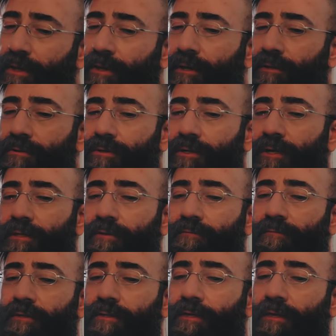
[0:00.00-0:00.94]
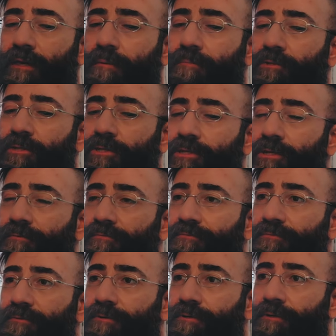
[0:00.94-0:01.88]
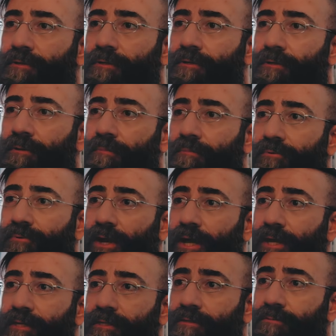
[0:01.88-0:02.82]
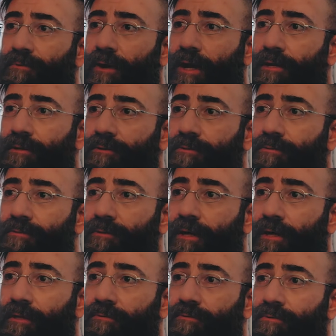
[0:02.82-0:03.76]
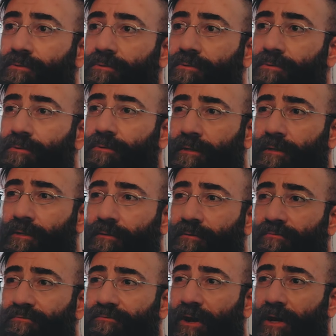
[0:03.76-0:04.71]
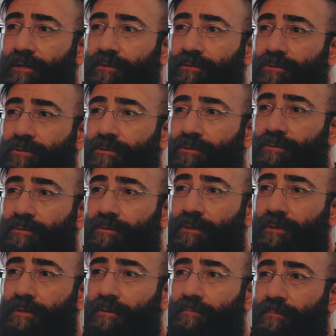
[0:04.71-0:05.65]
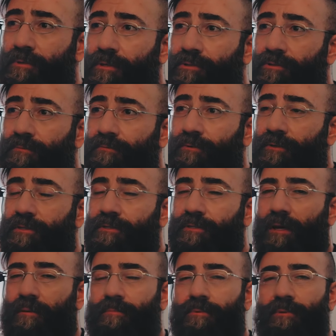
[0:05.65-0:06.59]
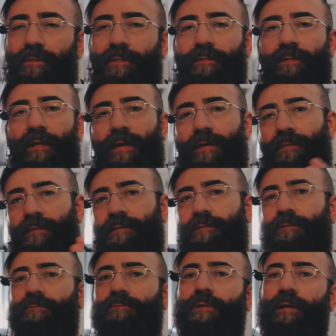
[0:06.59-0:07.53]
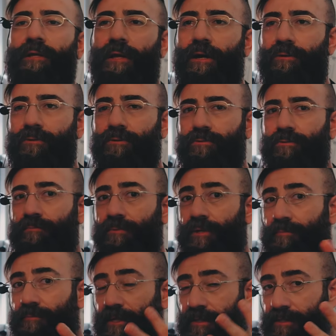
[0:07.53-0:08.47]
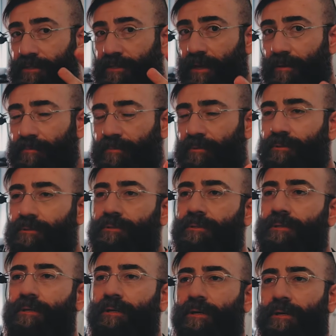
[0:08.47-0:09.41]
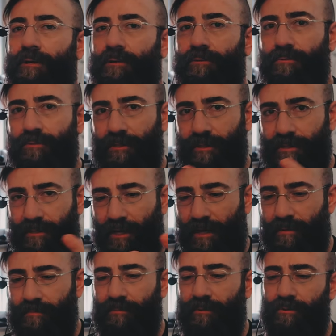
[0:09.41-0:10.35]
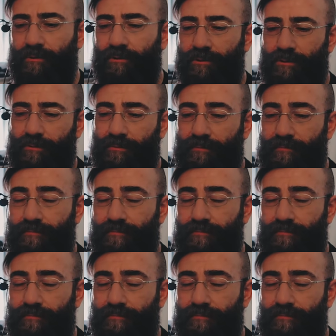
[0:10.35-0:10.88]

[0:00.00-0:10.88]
And you can even keep shift pressed while you do that to fine-tune the pitch of your sample, and like this it will allow you to bring many samples to the same tune